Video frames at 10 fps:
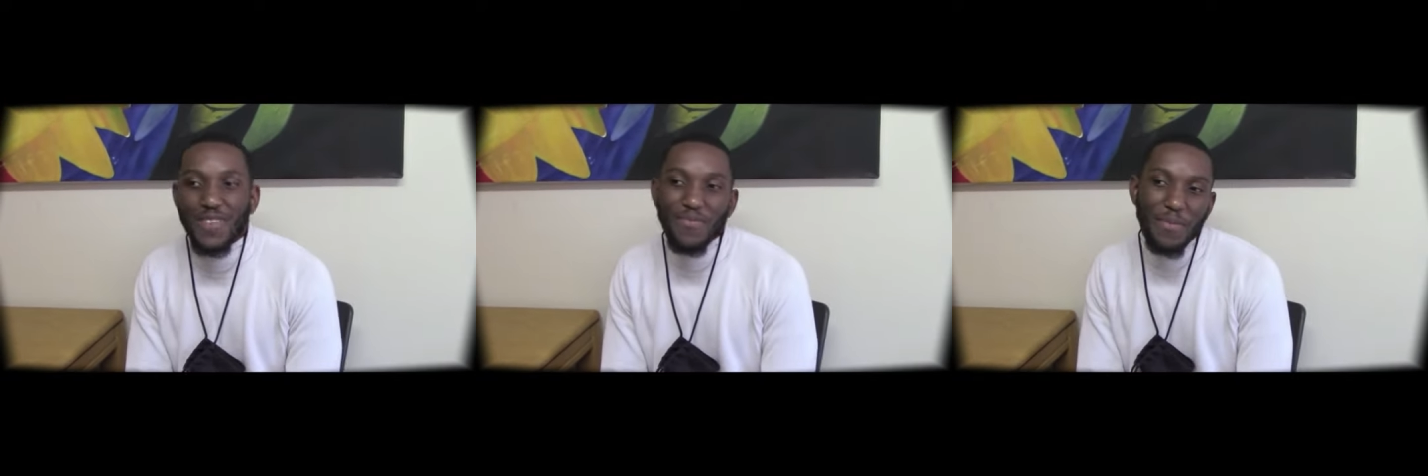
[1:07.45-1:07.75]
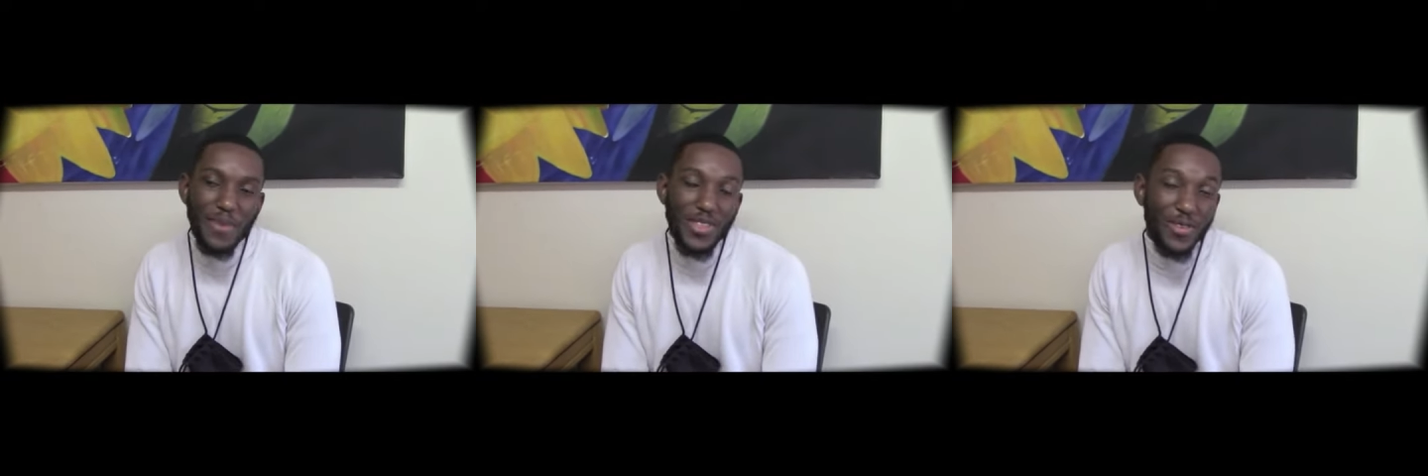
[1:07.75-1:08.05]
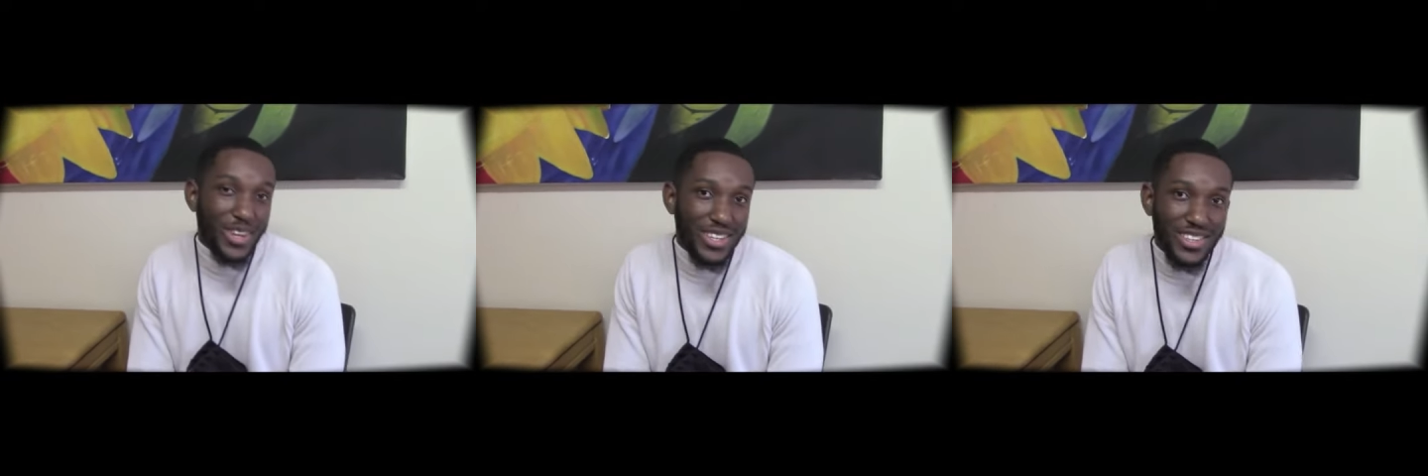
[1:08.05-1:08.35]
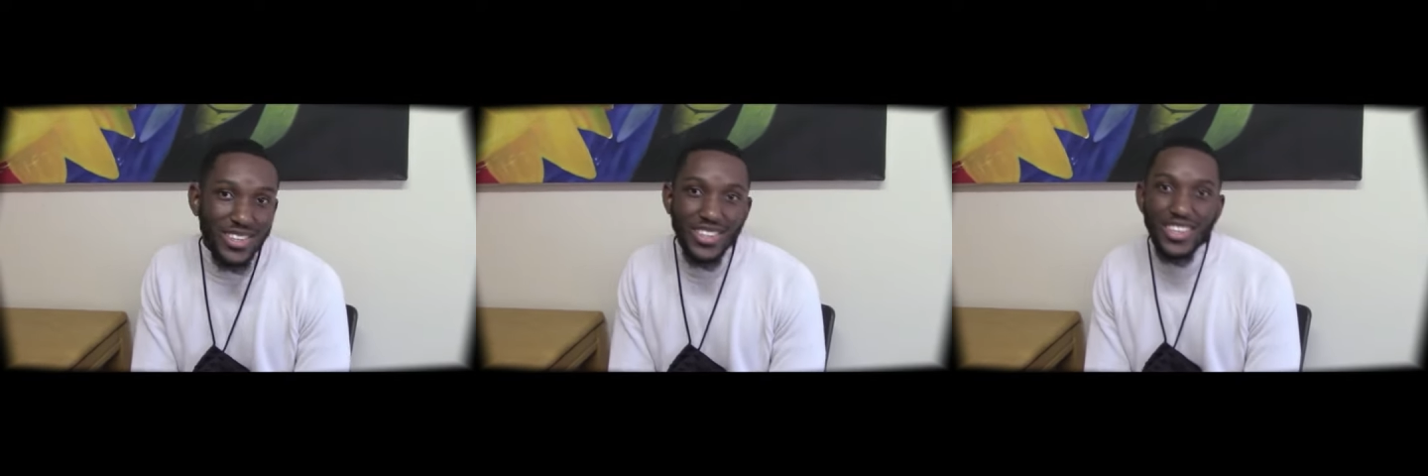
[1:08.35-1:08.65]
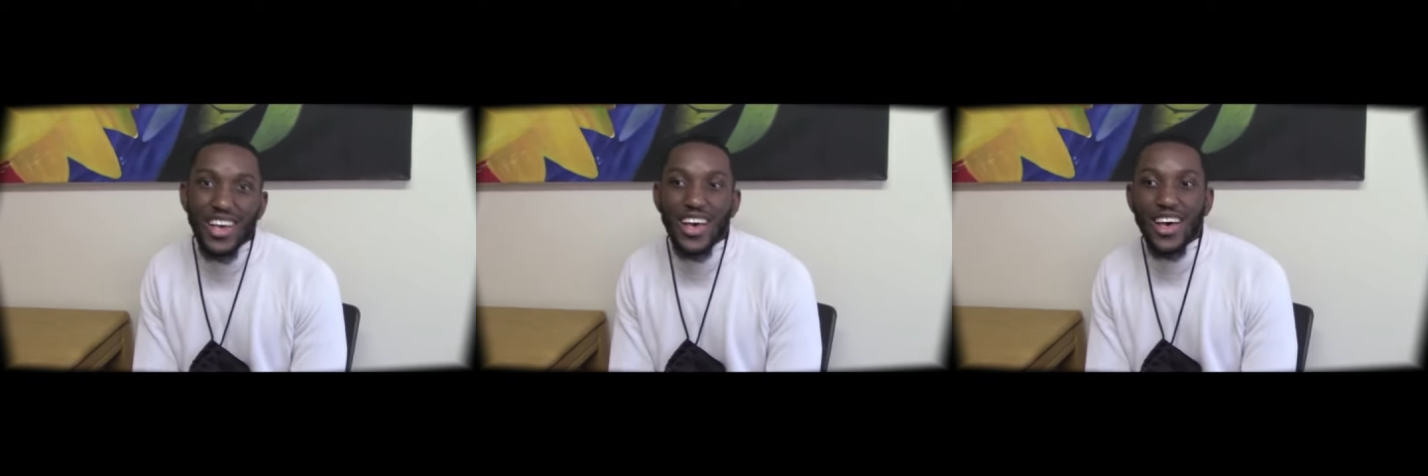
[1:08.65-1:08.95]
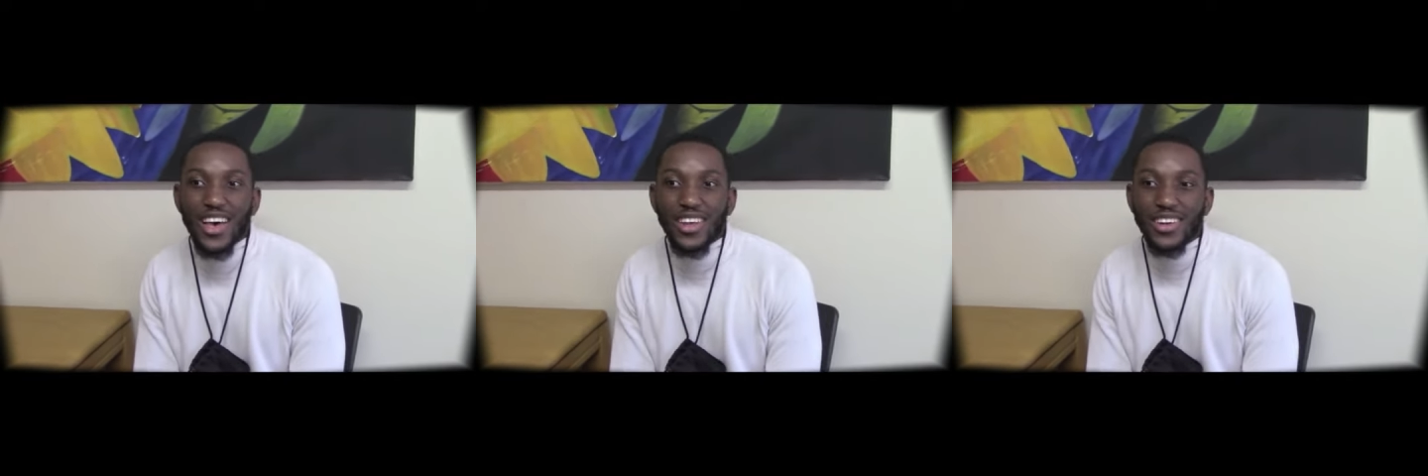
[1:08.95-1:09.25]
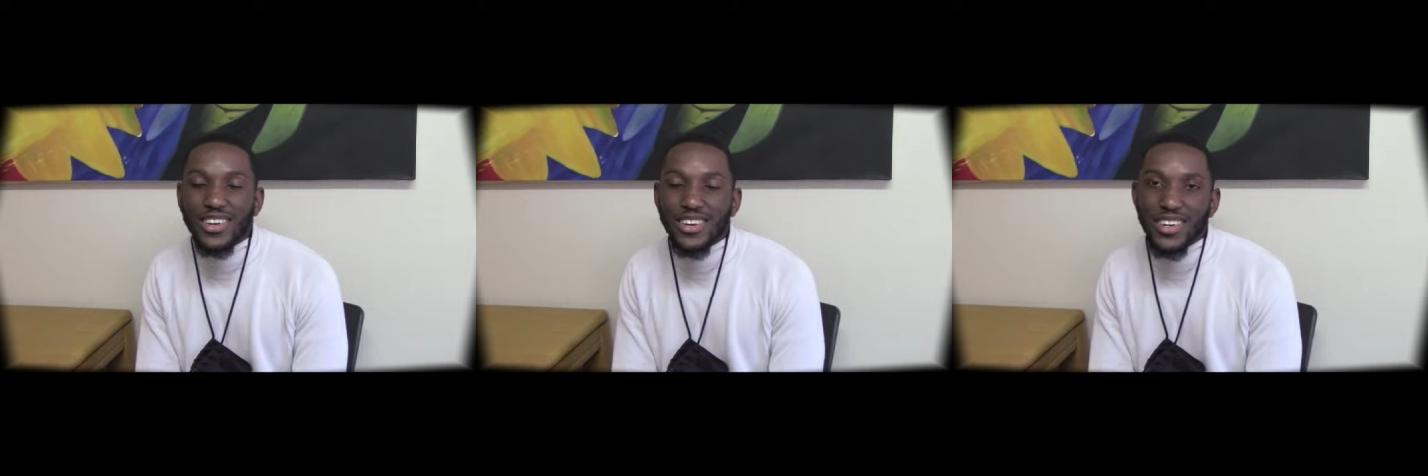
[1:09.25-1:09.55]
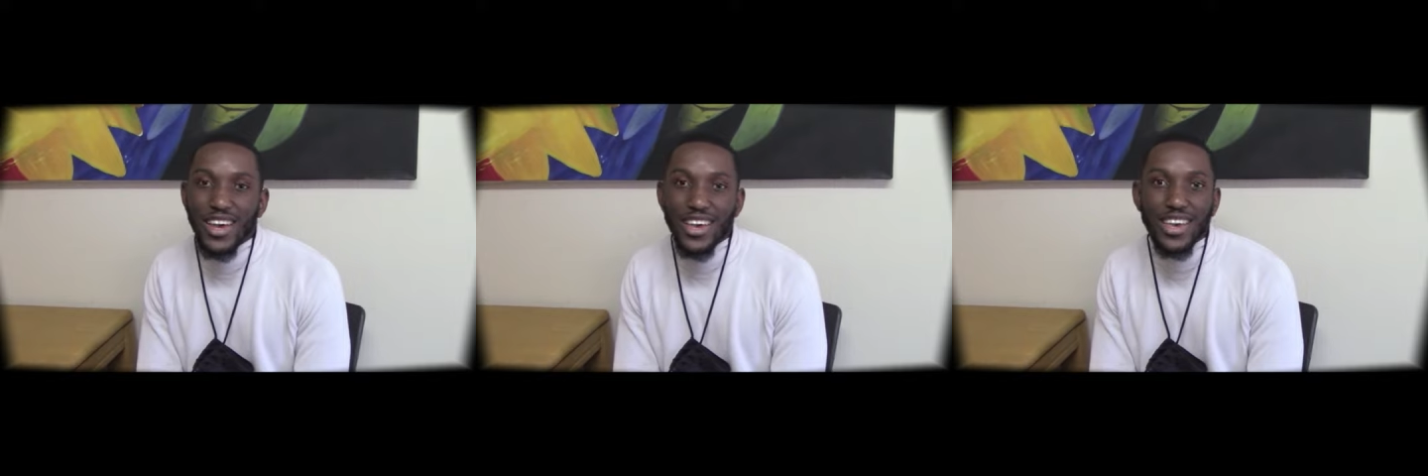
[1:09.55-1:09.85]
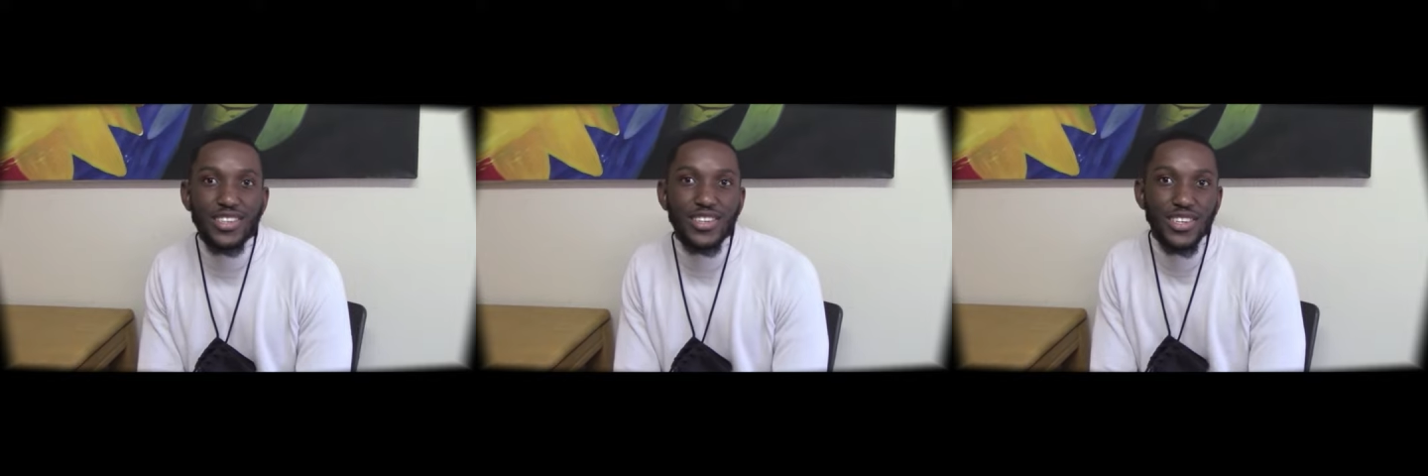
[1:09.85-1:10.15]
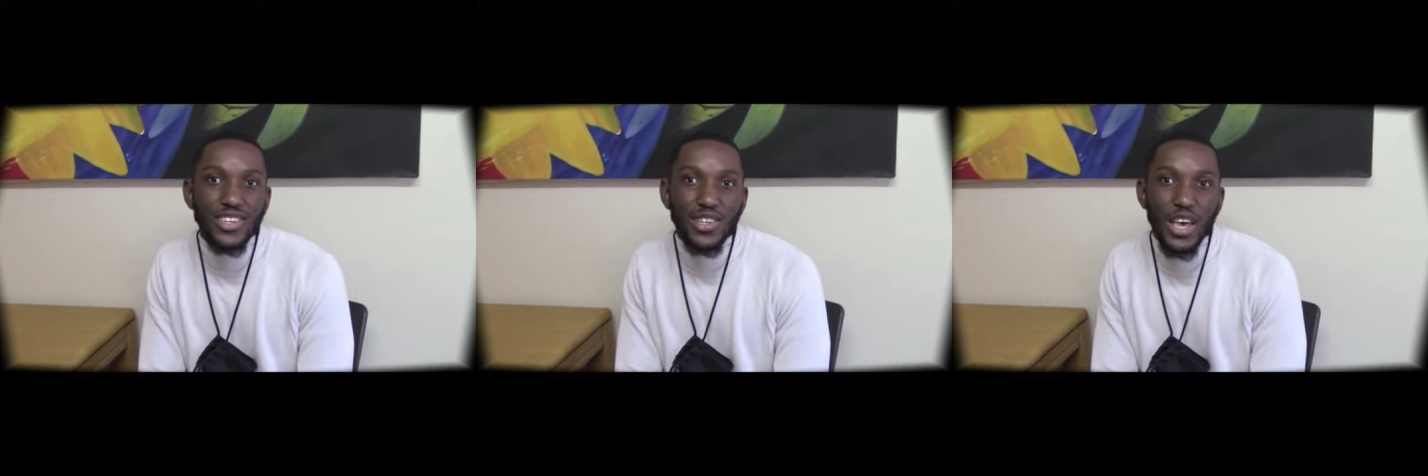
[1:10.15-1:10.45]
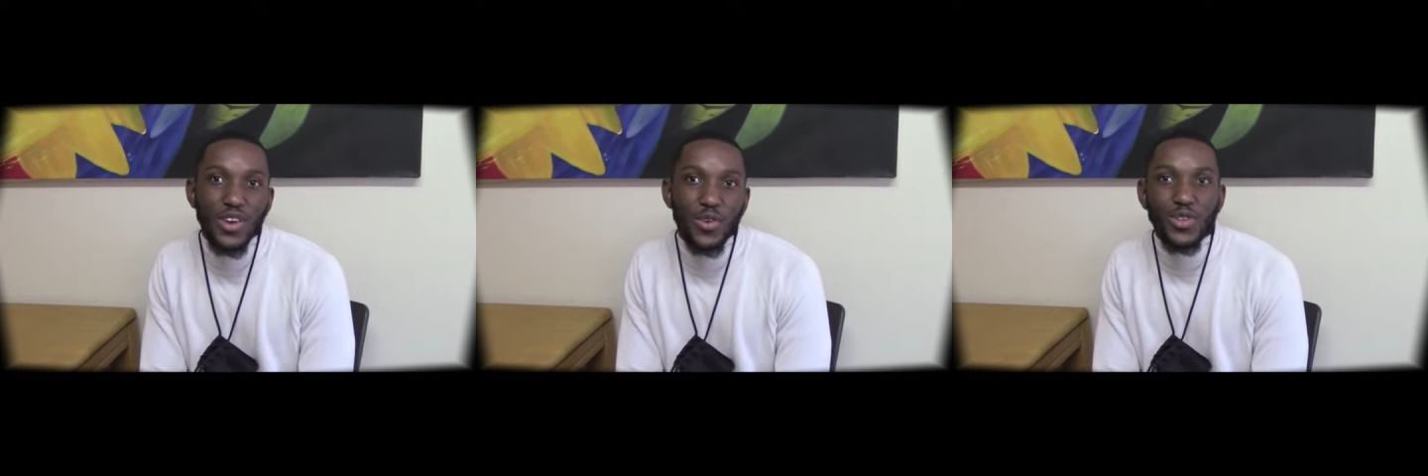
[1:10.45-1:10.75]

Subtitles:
My mother was. And I guess the teachers had